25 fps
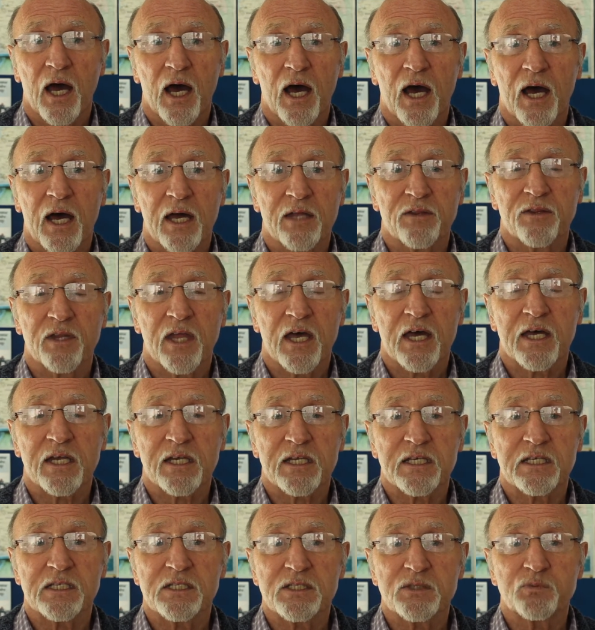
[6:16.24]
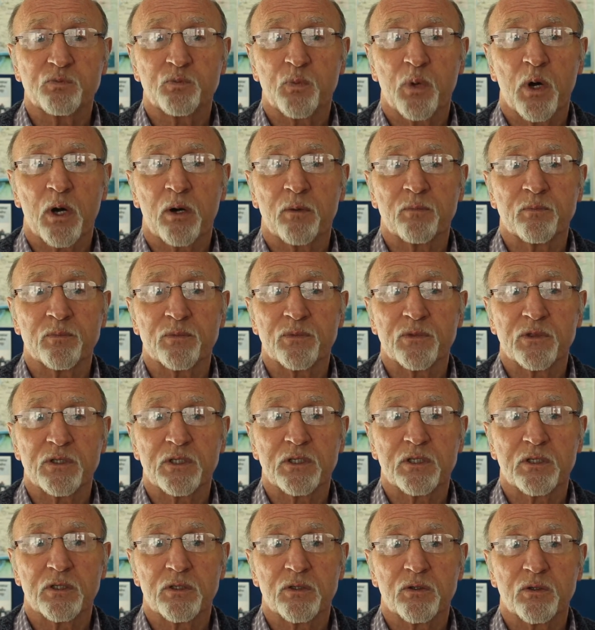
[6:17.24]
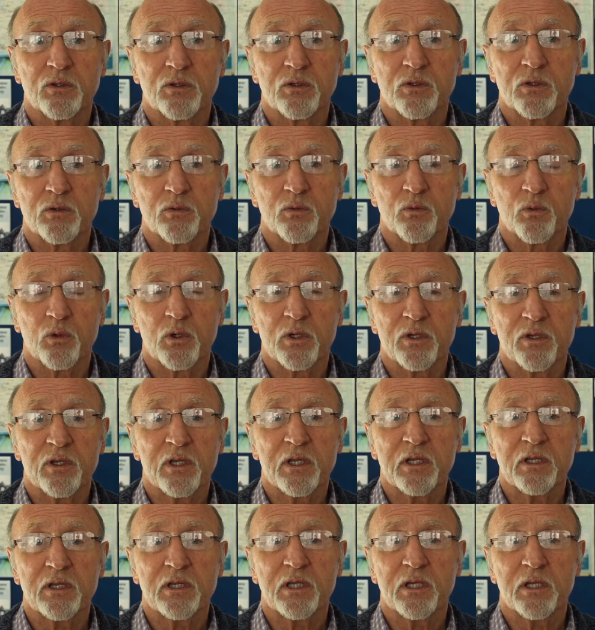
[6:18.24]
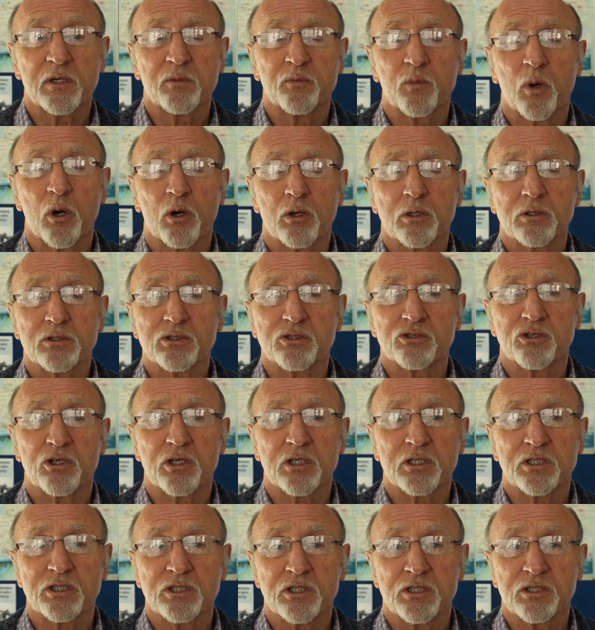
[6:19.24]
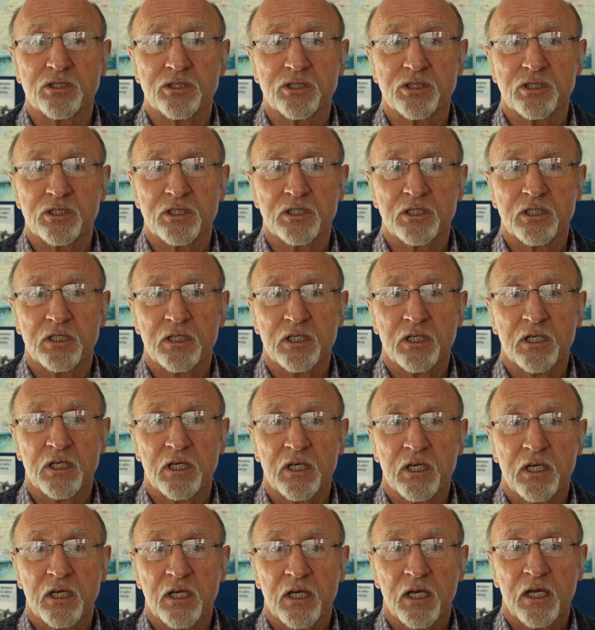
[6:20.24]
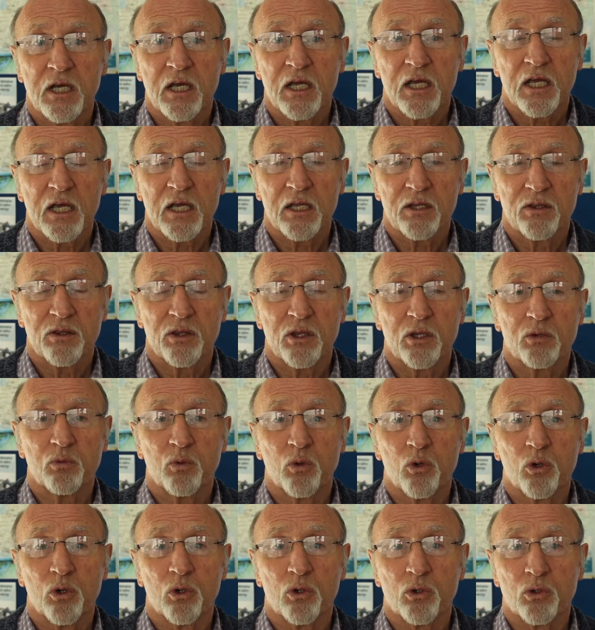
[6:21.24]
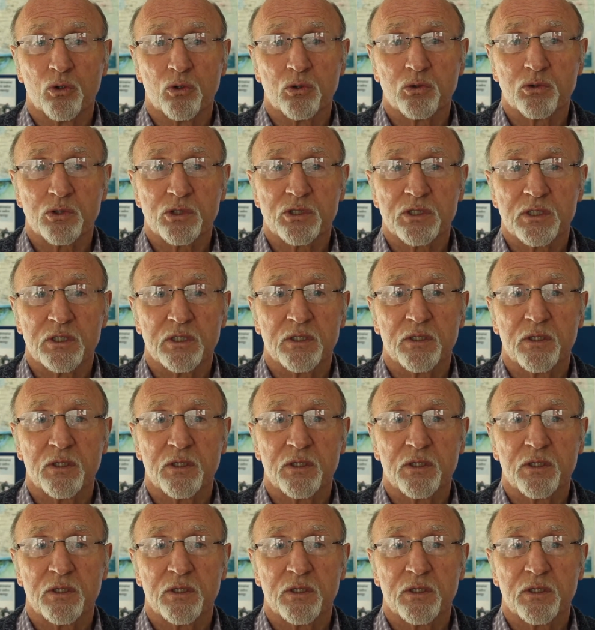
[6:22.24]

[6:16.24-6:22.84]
and that is pumped within the box structures in the walls.